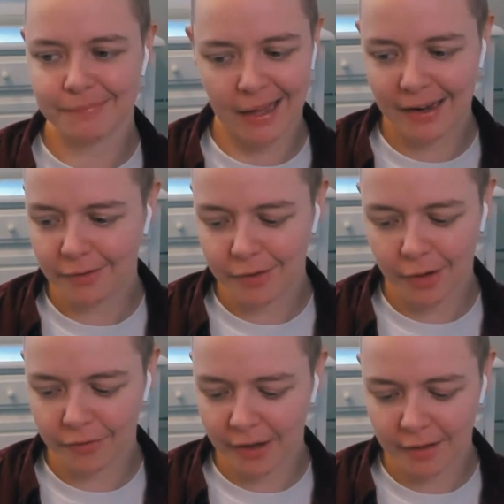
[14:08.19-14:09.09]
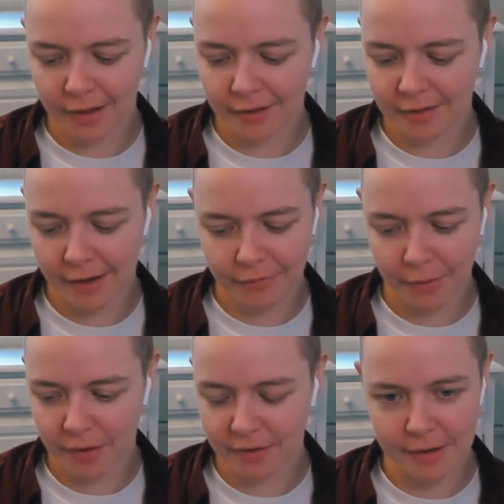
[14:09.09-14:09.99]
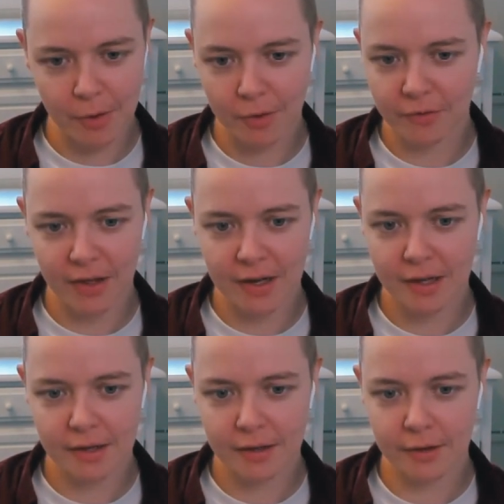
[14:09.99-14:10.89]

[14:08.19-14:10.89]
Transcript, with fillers: I don't know if I could like stay focused and motivated,